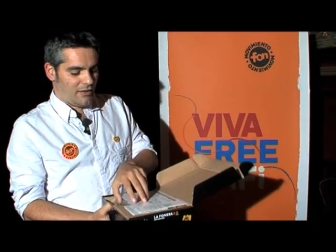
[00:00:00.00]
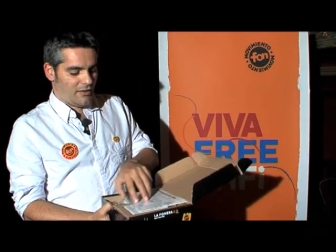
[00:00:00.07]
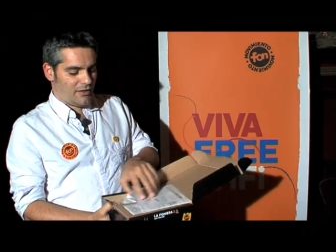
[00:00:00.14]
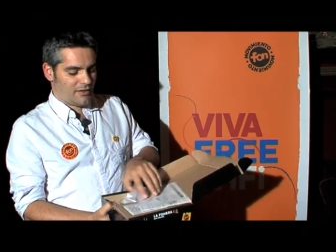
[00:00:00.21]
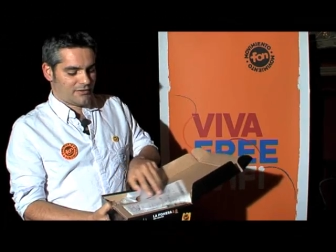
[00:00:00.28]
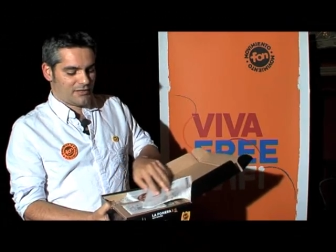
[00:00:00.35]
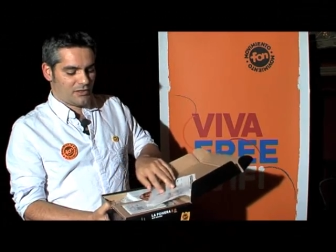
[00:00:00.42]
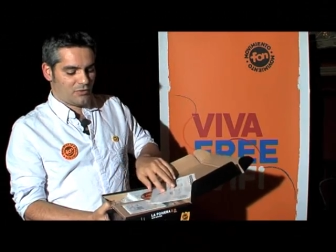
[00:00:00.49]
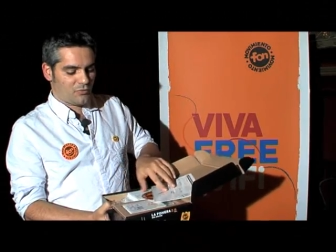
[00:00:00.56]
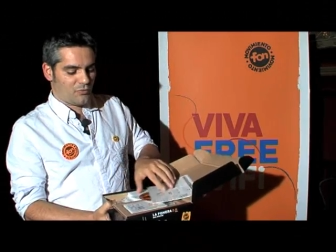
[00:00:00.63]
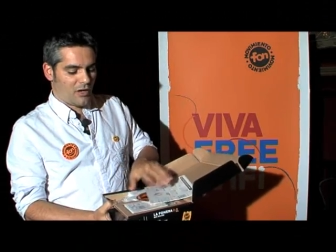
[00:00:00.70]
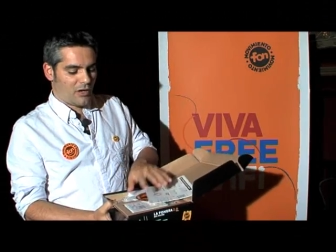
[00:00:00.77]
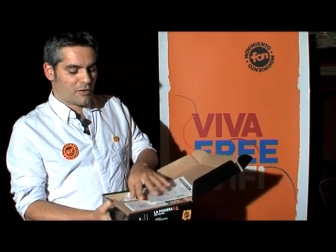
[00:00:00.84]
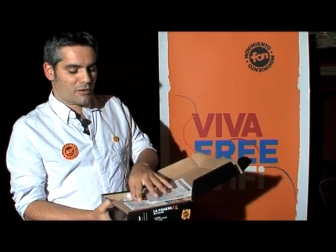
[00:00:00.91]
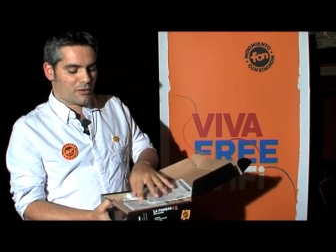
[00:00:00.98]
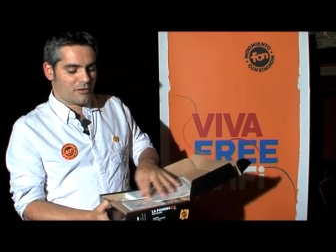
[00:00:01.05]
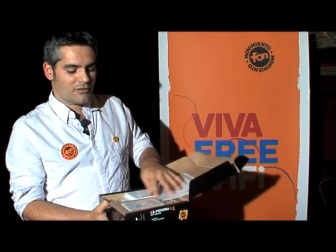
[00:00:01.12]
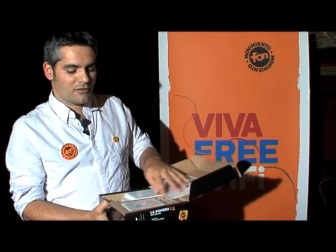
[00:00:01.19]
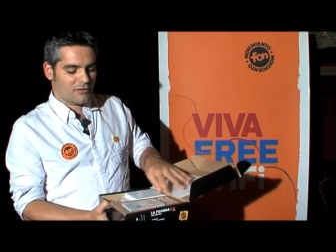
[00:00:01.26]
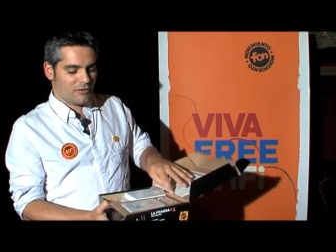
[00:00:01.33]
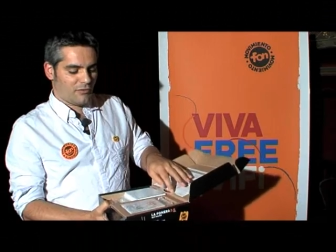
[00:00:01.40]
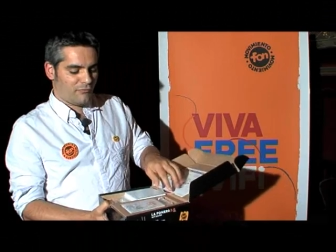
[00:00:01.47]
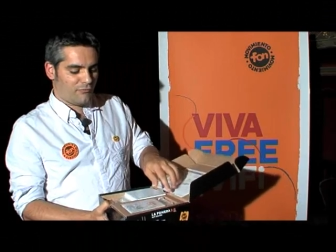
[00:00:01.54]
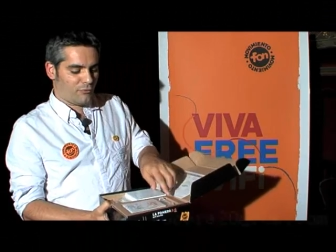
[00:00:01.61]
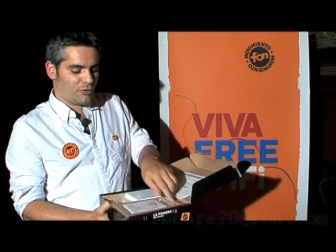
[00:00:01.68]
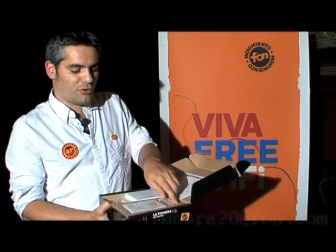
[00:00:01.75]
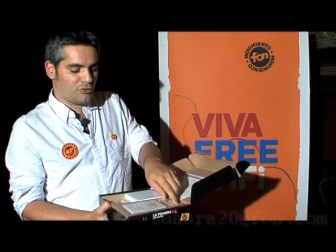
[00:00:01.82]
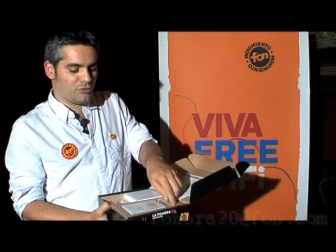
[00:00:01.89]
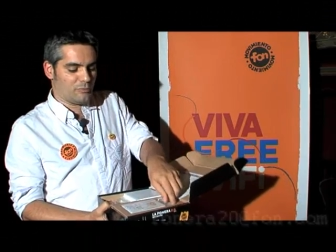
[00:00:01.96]
This new router
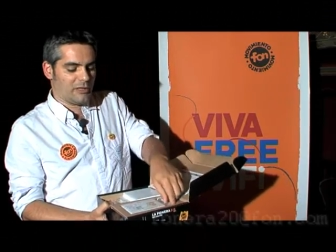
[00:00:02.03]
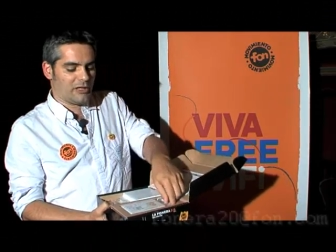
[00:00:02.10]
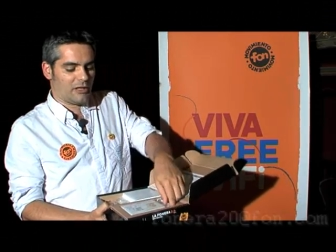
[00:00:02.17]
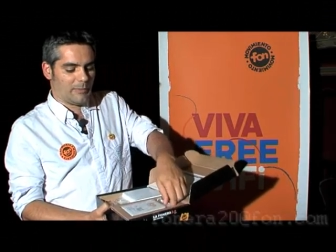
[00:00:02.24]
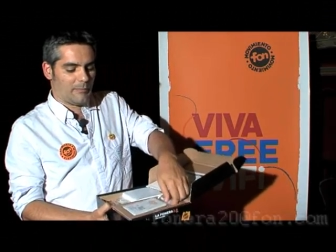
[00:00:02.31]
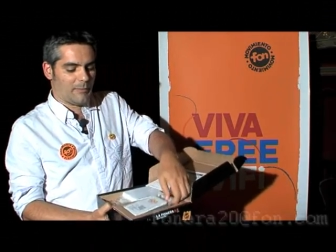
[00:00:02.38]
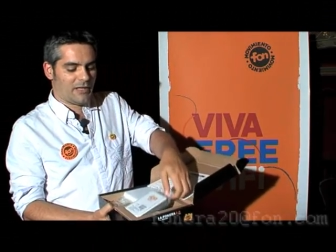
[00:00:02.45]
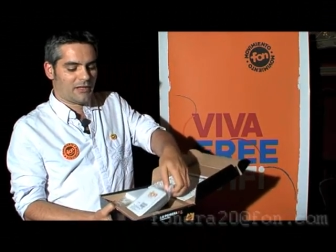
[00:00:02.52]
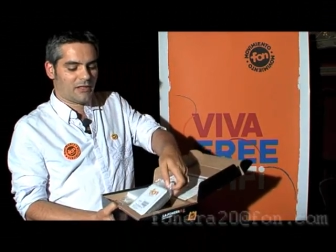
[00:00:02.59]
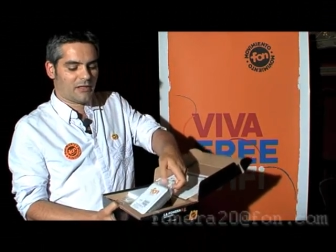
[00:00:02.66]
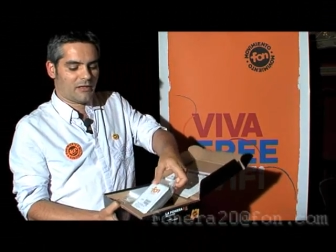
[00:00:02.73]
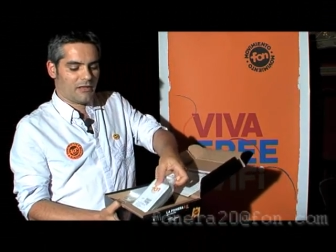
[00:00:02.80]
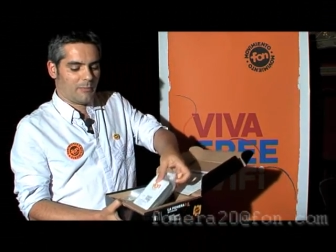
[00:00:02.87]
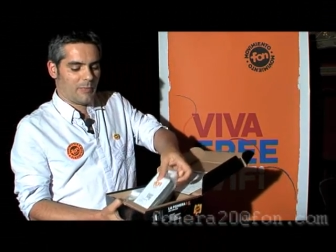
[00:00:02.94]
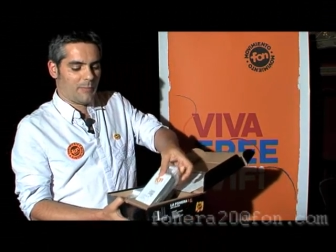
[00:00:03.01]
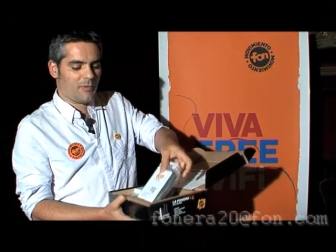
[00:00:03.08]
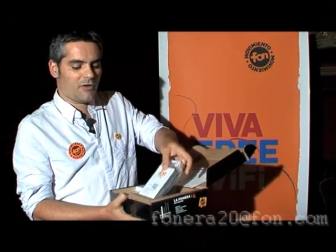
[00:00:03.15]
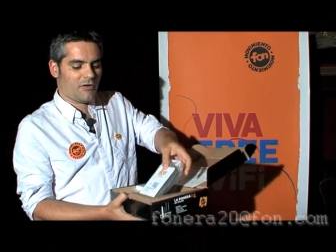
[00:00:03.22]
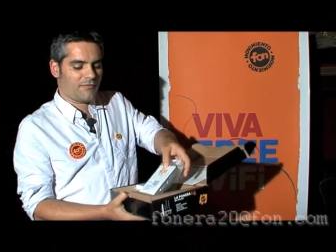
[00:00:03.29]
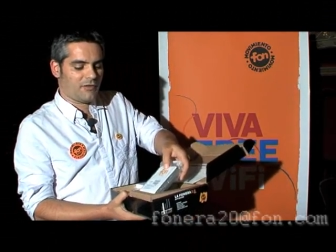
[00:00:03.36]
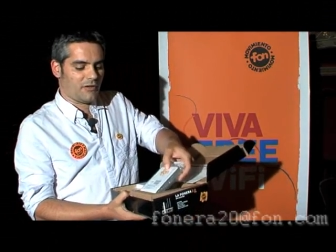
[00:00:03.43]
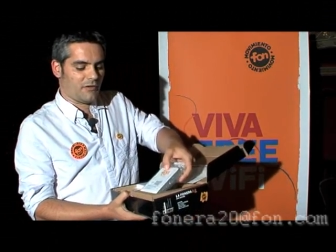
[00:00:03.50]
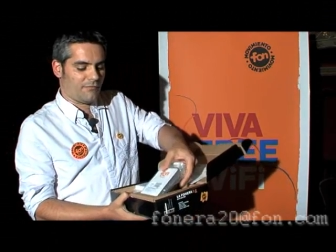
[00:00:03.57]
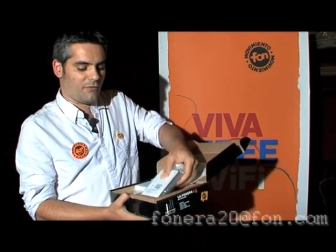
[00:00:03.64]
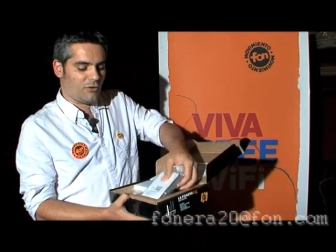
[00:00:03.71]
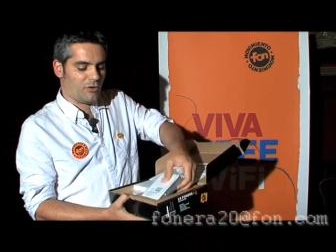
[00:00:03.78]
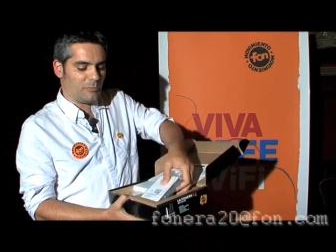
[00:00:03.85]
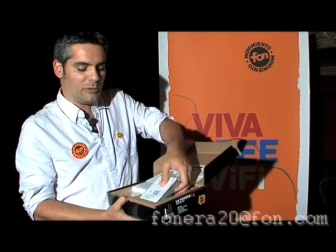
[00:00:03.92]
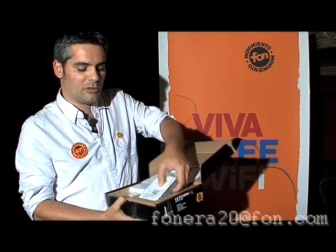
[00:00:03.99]
for you to become a member, a member of the
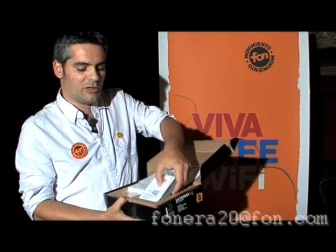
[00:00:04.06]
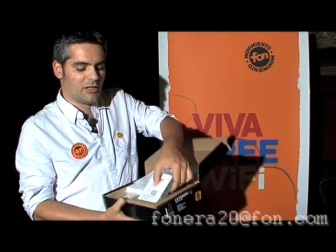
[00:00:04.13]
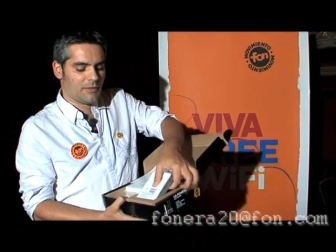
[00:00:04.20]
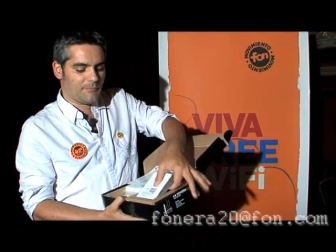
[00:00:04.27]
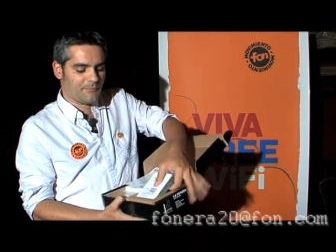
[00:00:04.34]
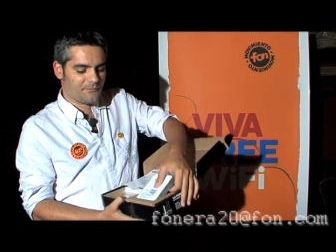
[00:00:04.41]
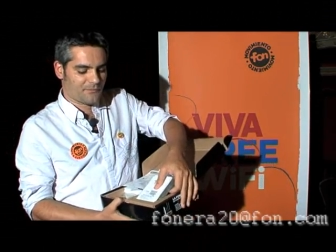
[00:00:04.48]
Fon community.